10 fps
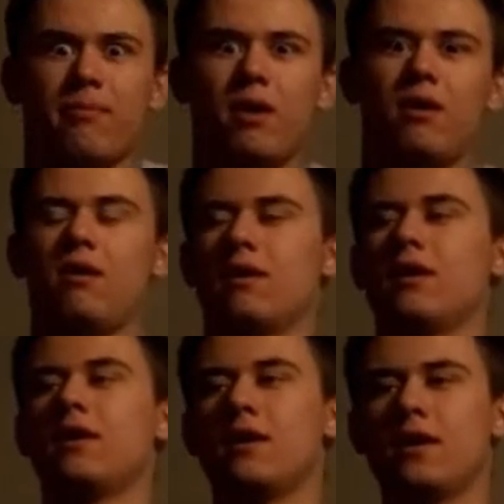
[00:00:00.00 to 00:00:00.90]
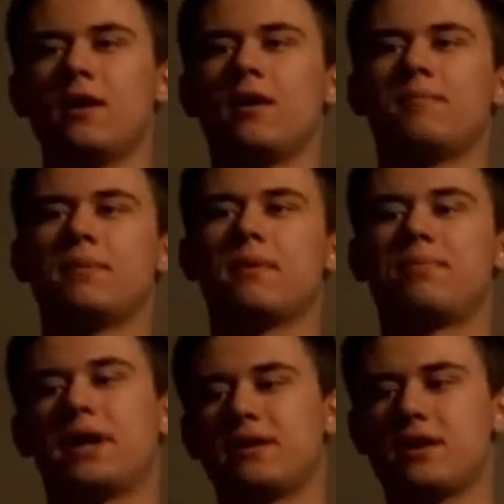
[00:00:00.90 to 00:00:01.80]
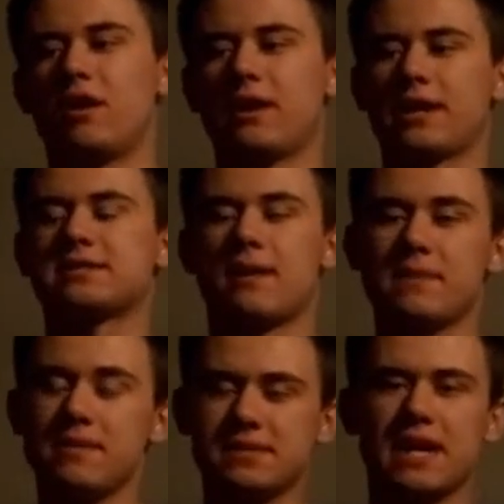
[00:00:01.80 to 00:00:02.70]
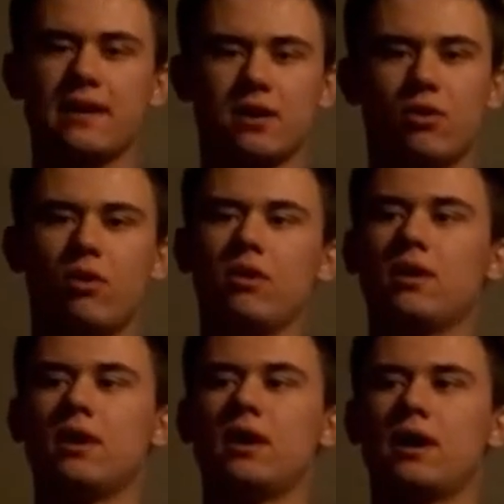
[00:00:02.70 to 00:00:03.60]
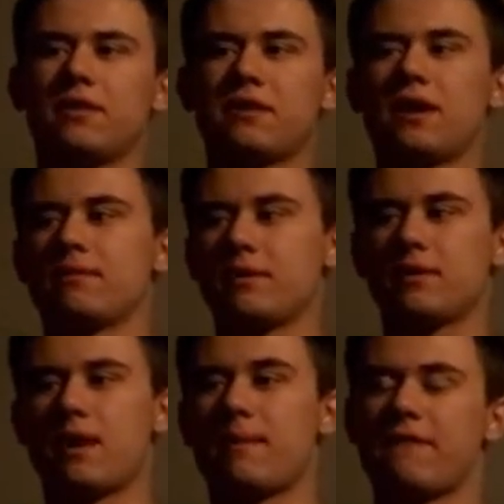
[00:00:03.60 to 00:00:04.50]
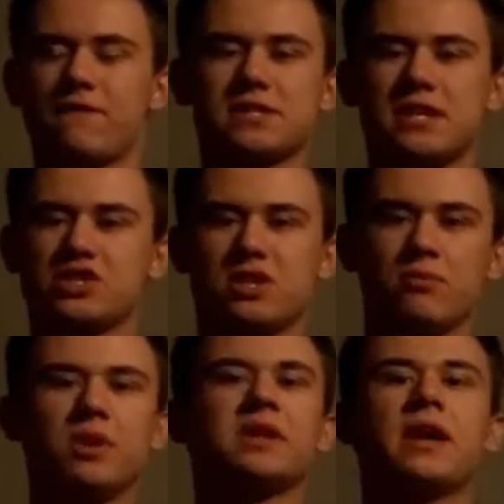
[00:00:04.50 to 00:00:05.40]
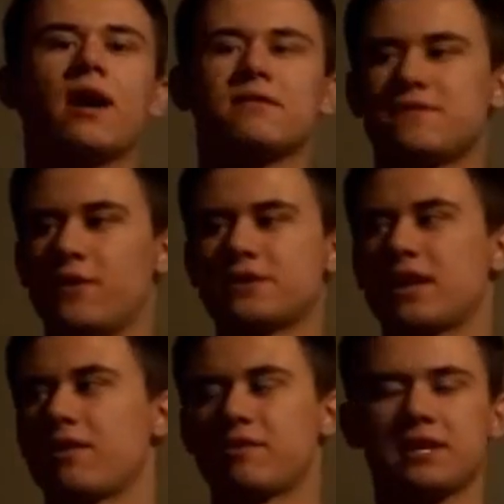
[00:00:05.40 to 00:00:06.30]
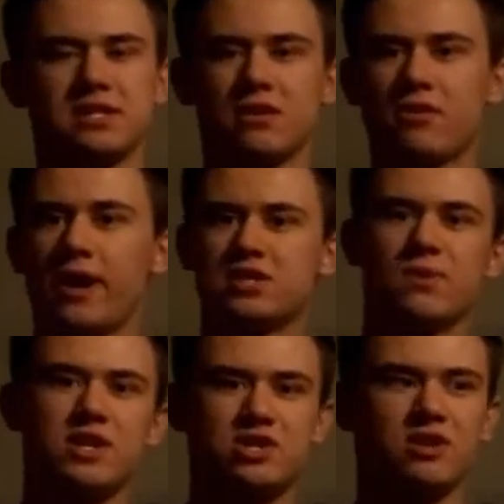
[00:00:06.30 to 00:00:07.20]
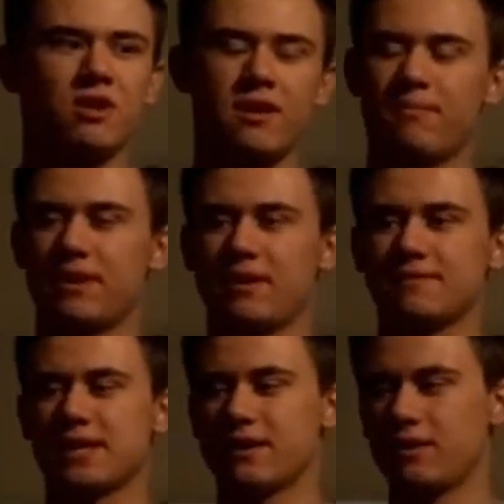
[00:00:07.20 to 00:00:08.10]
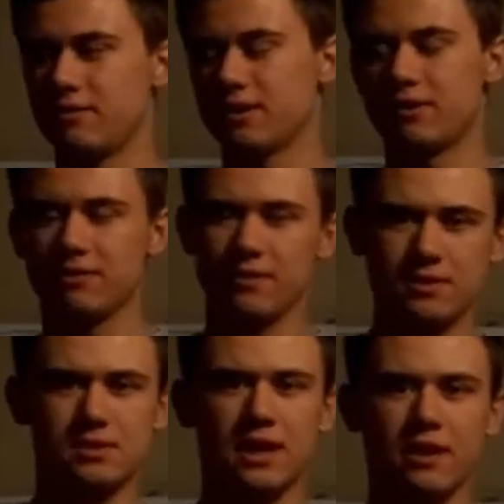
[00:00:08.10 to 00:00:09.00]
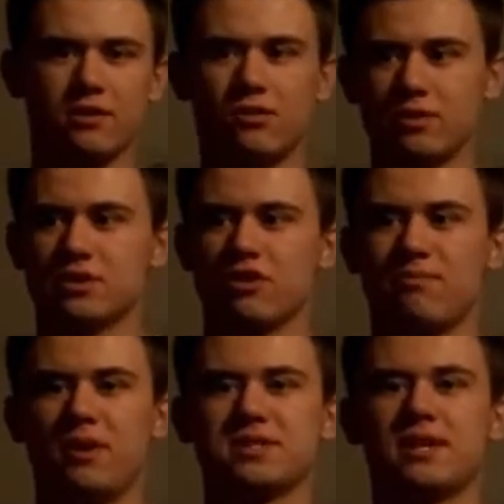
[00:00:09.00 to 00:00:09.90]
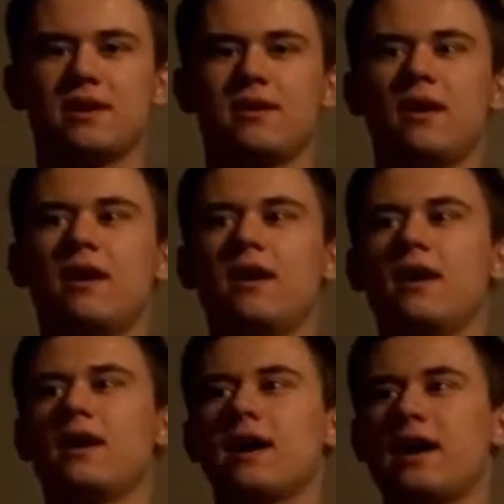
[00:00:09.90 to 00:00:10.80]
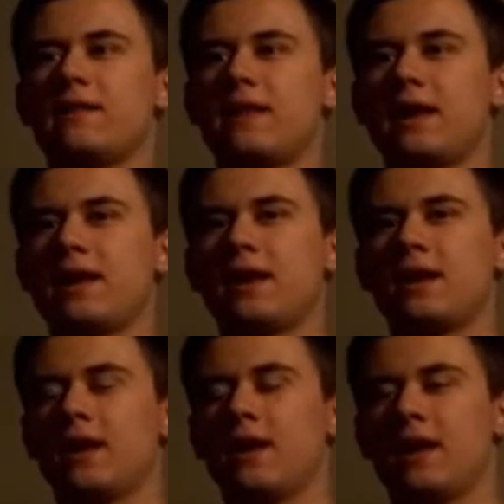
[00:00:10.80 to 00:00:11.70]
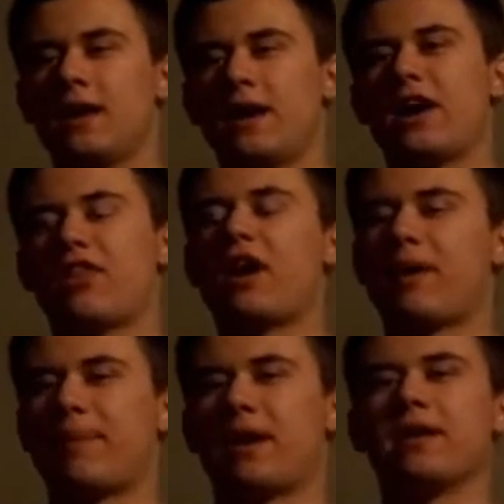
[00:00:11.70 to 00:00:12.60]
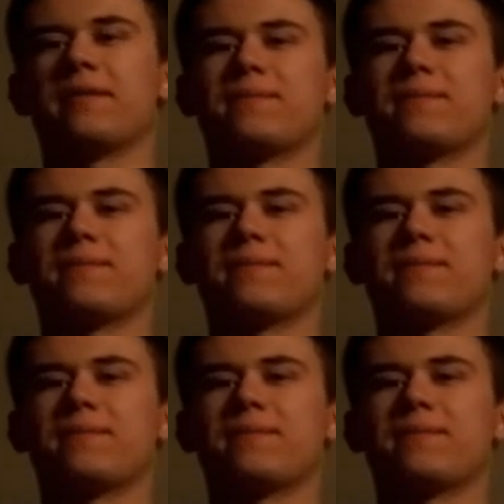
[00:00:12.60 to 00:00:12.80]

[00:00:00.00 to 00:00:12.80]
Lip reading: Maul. But, you know, then I mean, it was kind of cool. I thought, I mean, at first I just didn't really care. I was focused on other things, you know, graduation and all that. But then it was like, oh, you know, it's kind of cool. Darth Maul's in it. And then I thought about it.